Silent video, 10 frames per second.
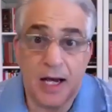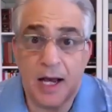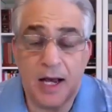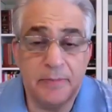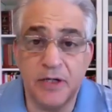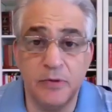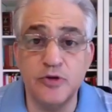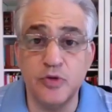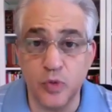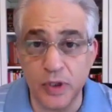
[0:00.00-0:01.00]
I mean, it was
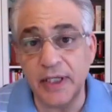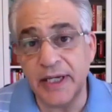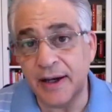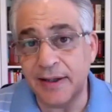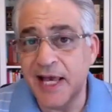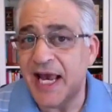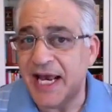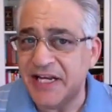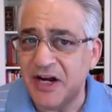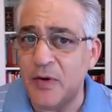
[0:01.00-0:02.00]
really, and
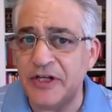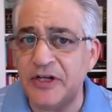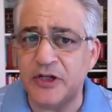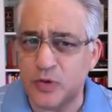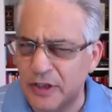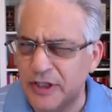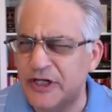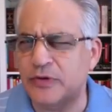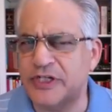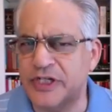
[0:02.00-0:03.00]
it's really
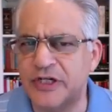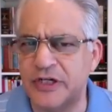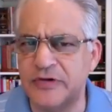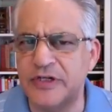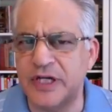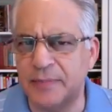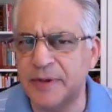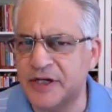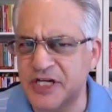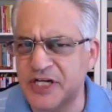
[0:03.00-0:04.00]
interesting too, Tim,
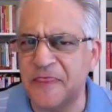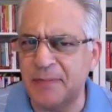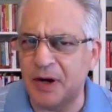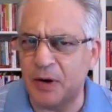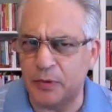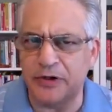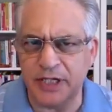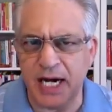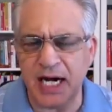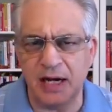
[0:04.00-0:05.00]
because I think about when you're
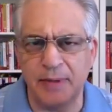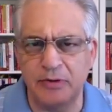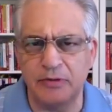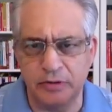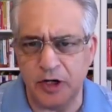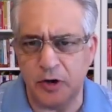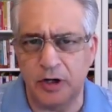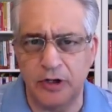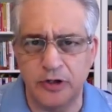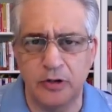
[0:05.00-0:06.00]
talking about,
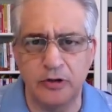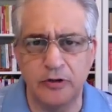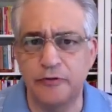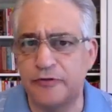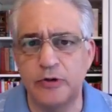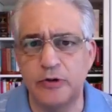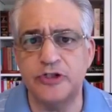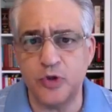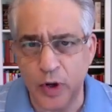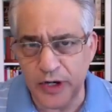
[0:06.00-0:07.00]
your viewers
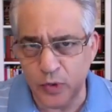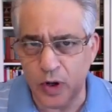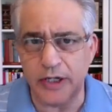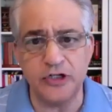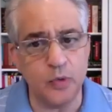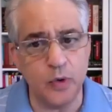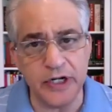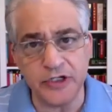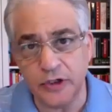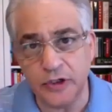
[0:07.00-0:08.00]
21 and
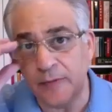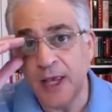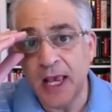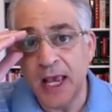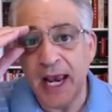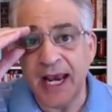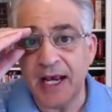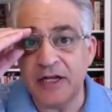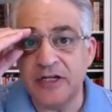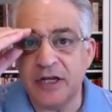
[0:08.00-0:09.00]
22,
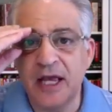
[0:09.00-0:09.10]
and